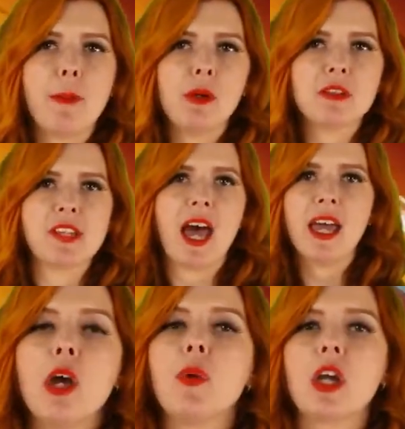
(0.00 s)
by Bullseye,
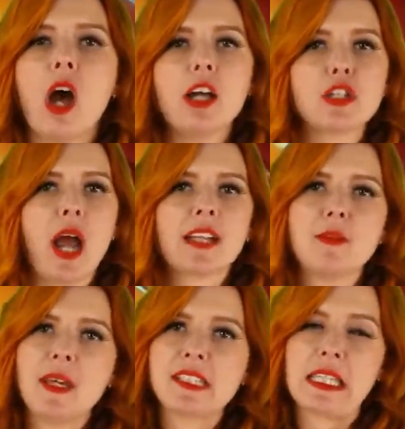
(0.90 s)
who had a contract to
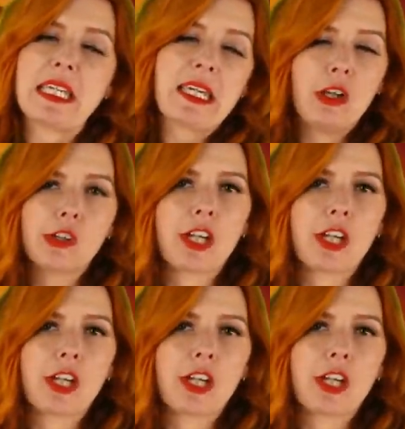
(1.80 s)
basically kill